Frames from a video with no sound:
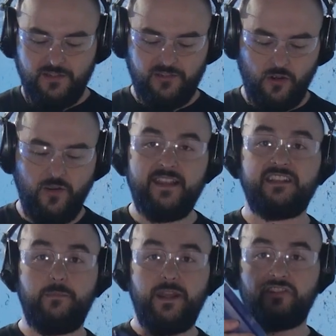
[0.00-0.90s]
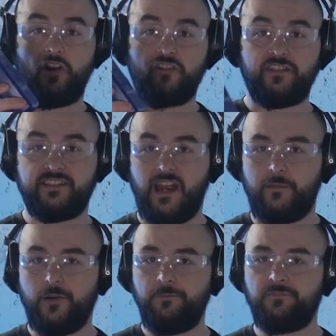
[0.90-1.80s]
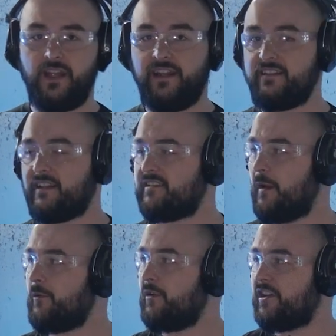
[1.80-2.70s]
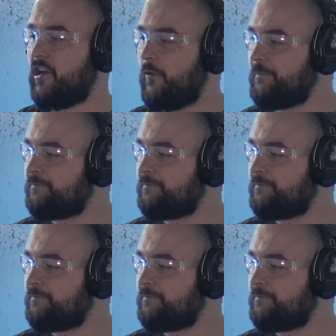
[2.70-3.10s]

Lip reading: So he's going to be in charge of the timer, and he's going to tell me when to go.